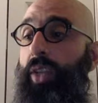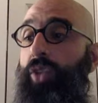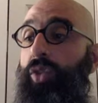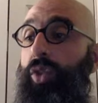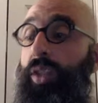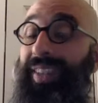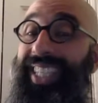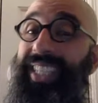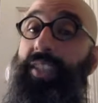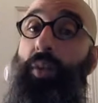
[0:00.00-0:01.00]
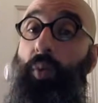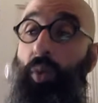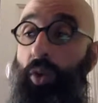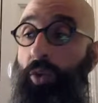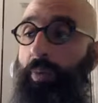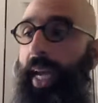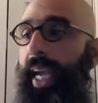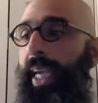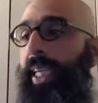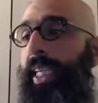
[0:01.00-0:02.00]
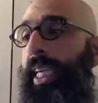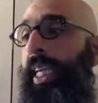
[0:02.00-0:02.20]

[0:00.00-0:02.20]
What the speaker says: control of this. The World Bank,